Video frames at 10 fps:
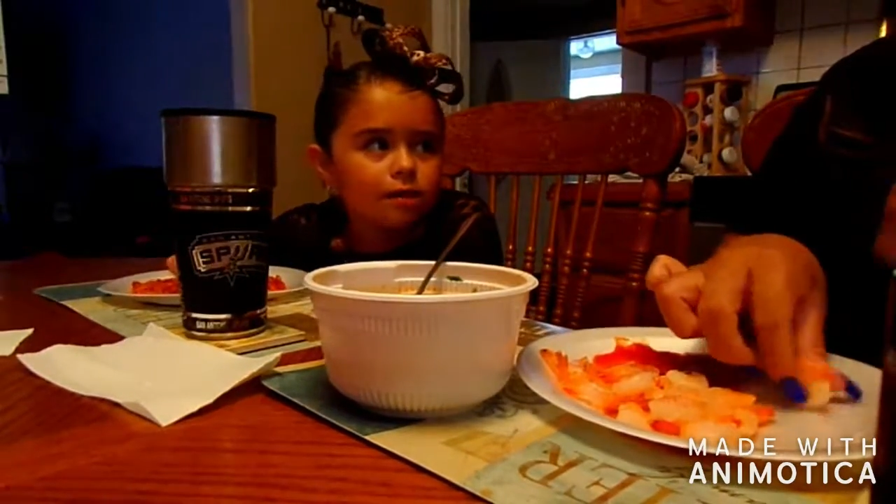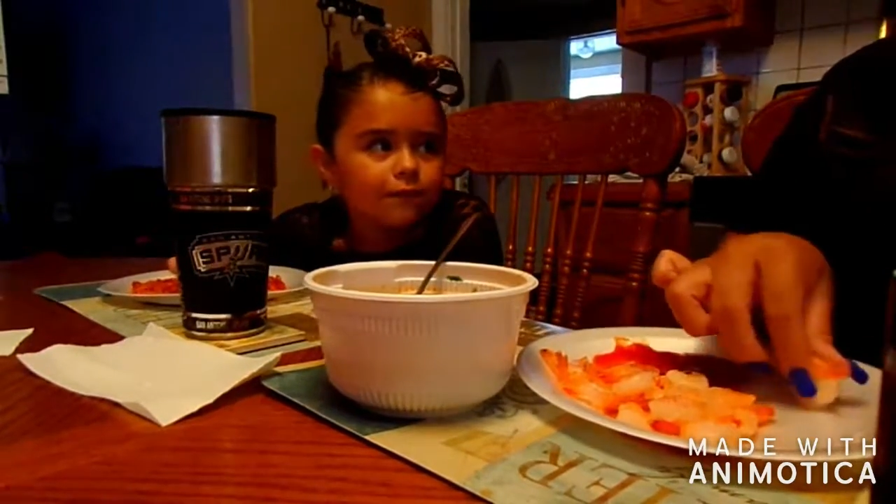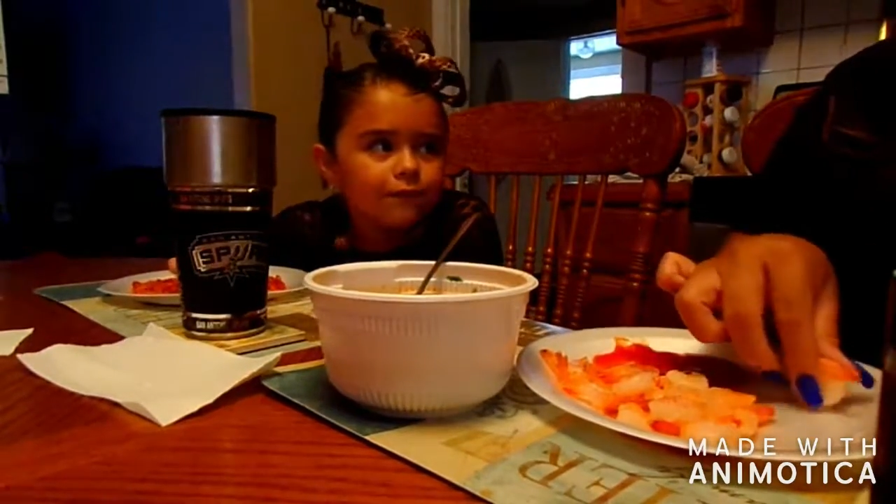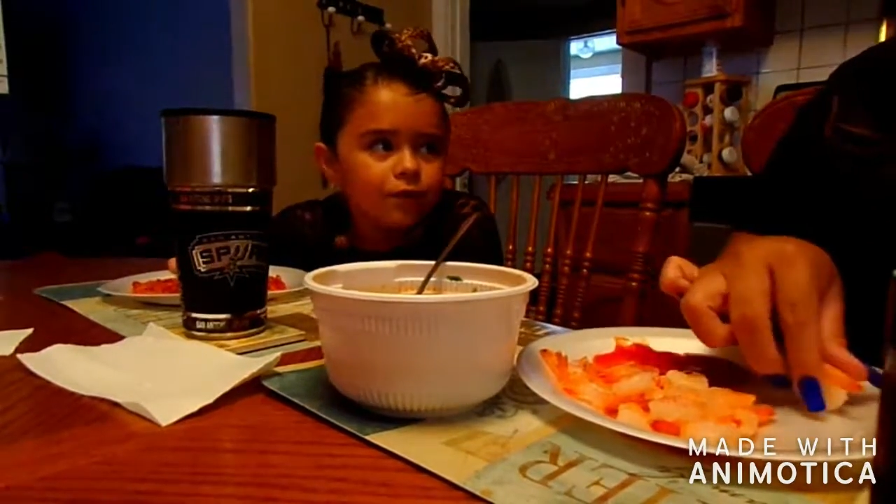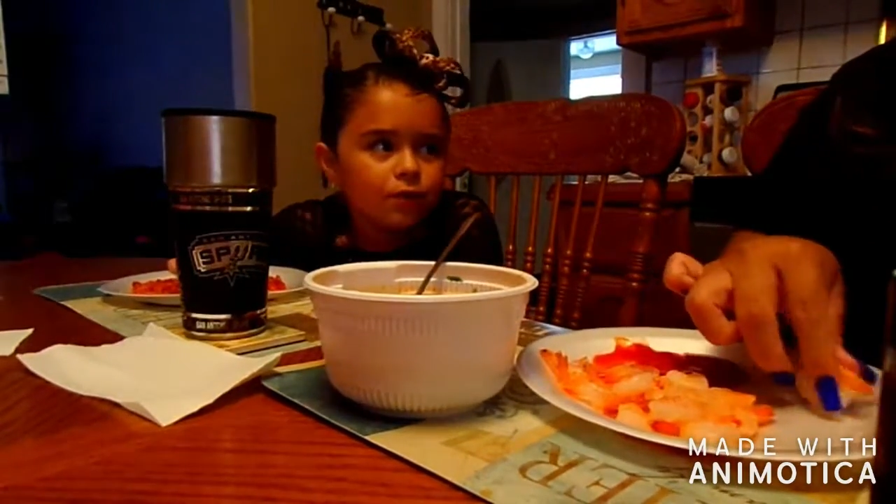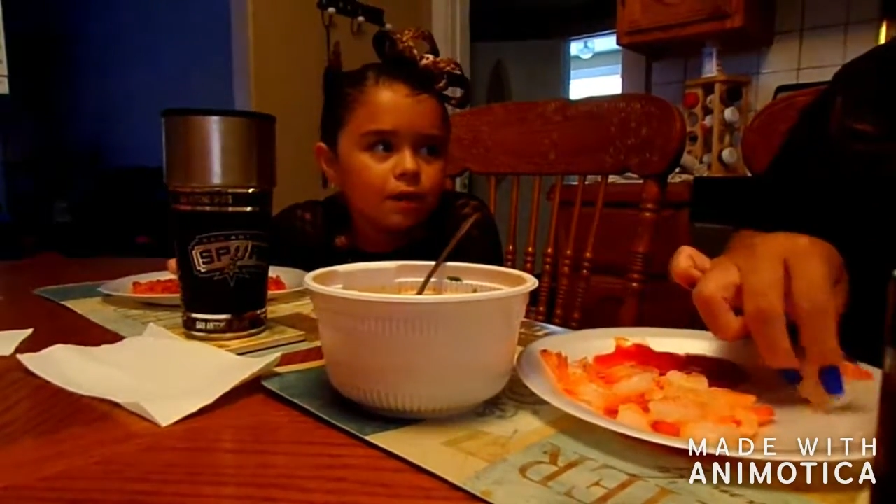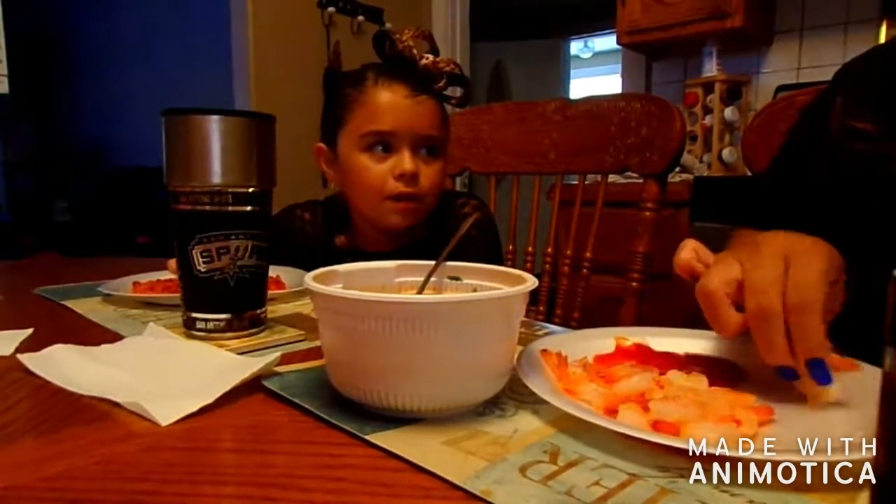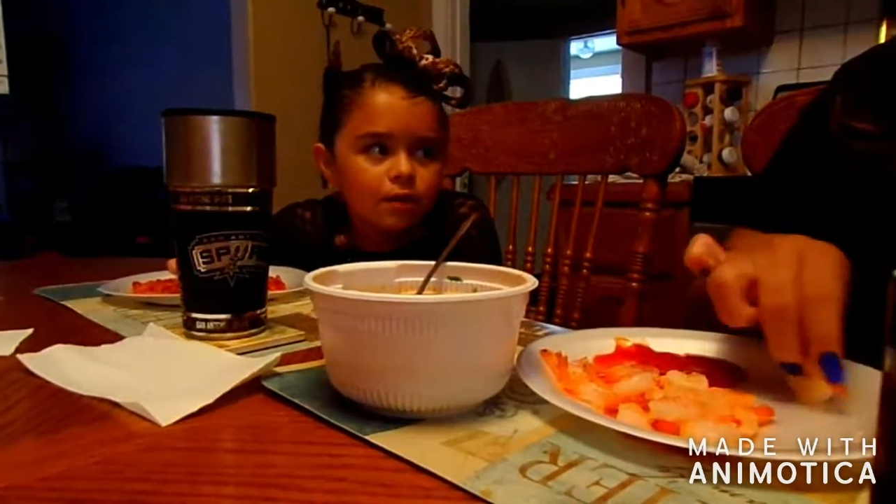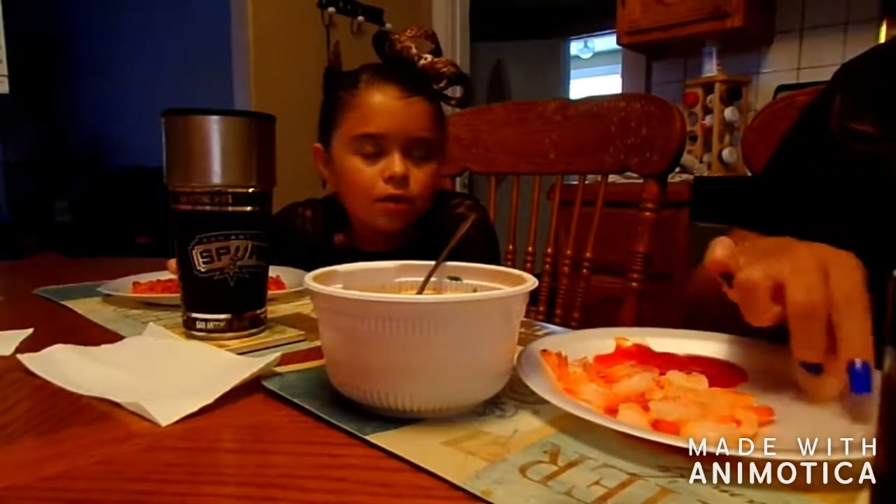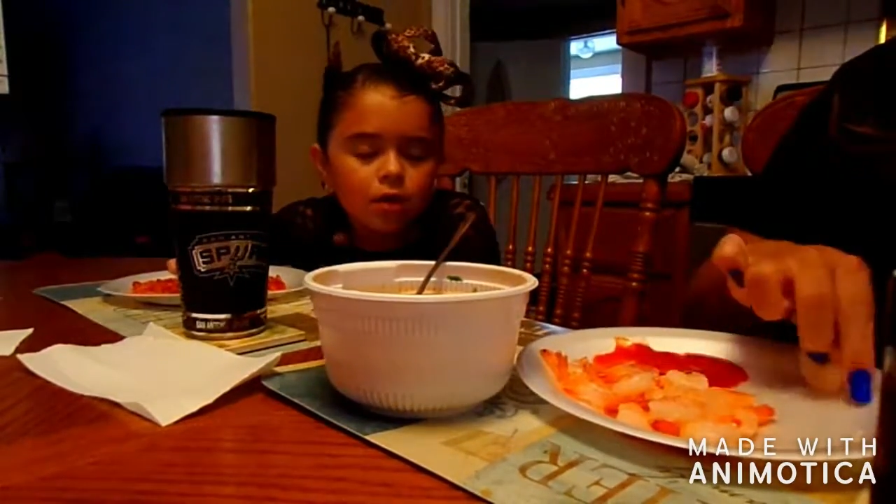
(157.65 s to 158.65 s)
food and,
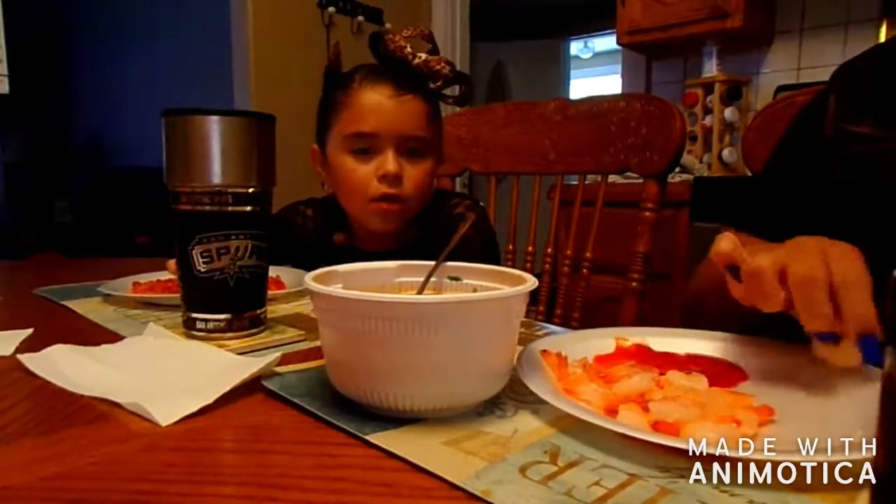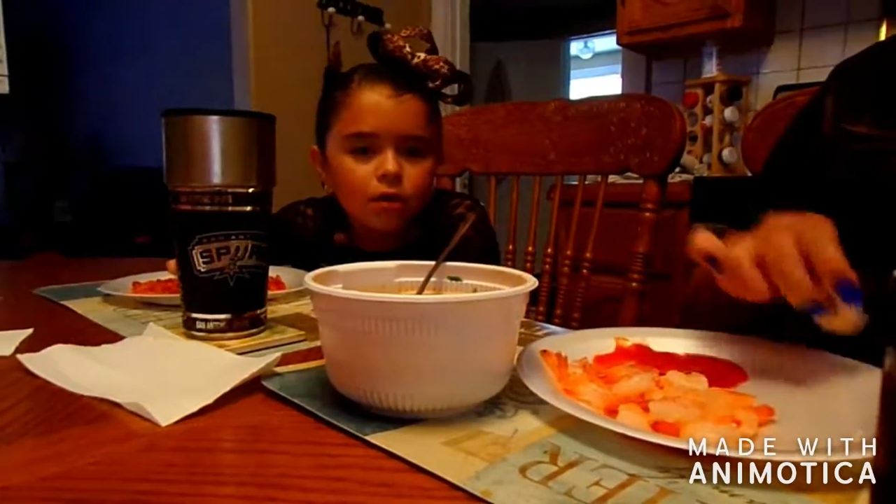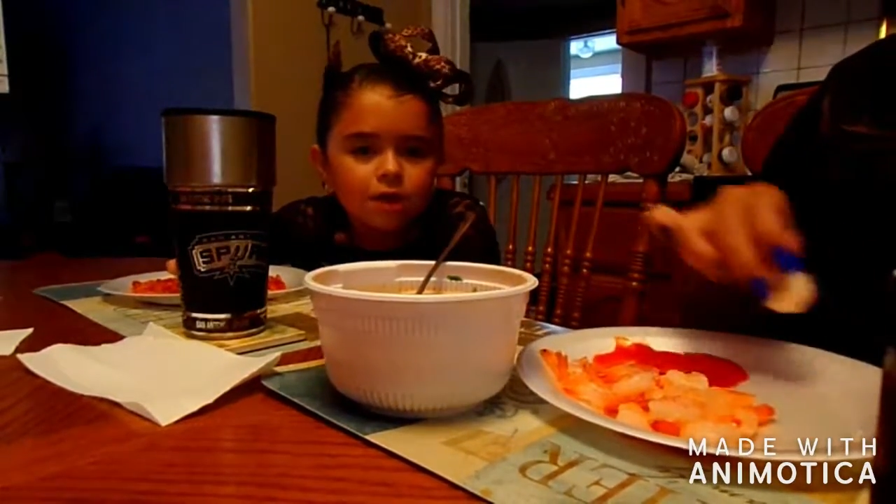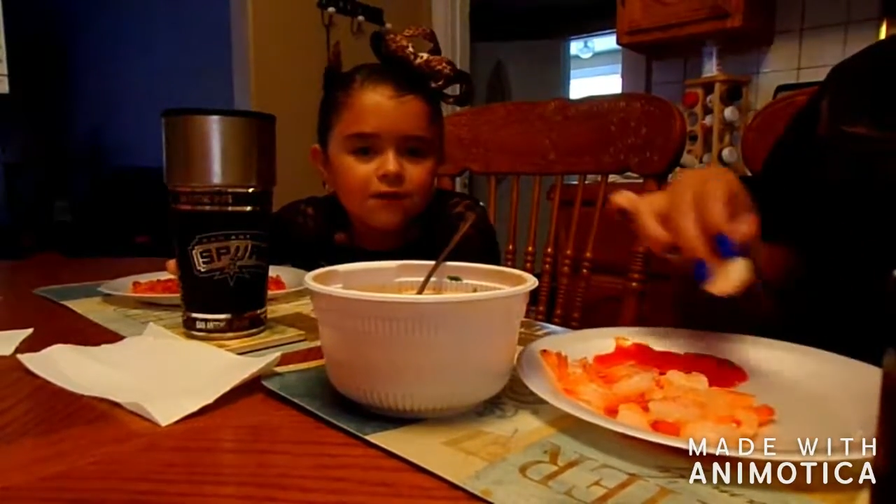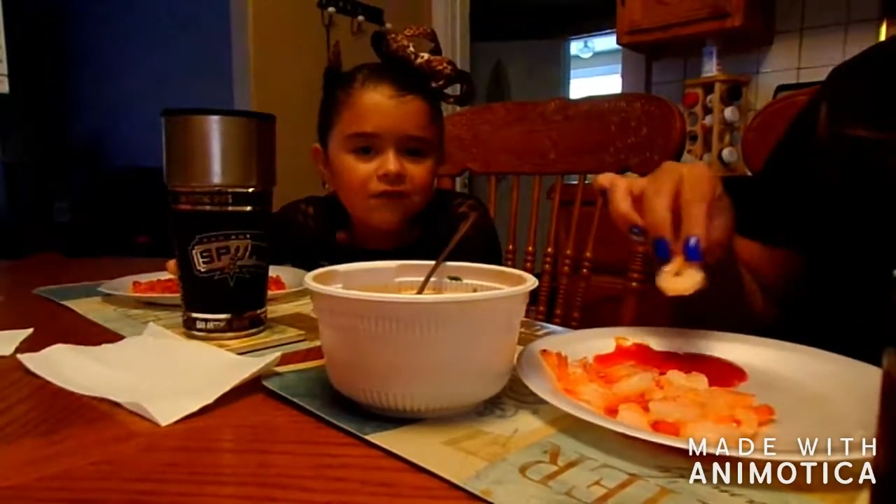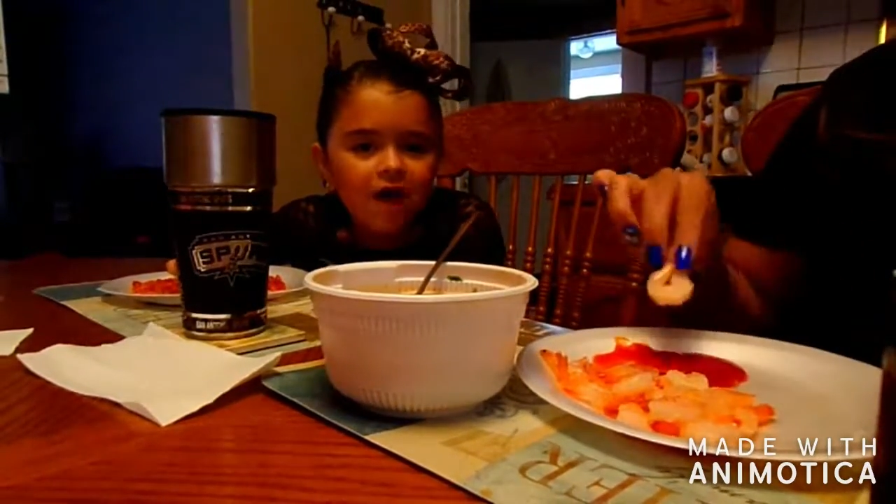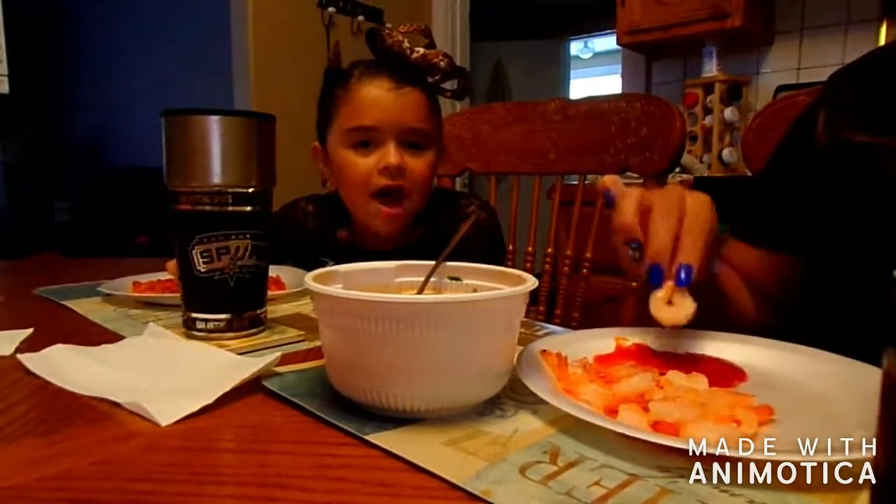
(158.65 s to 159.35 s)
he's back.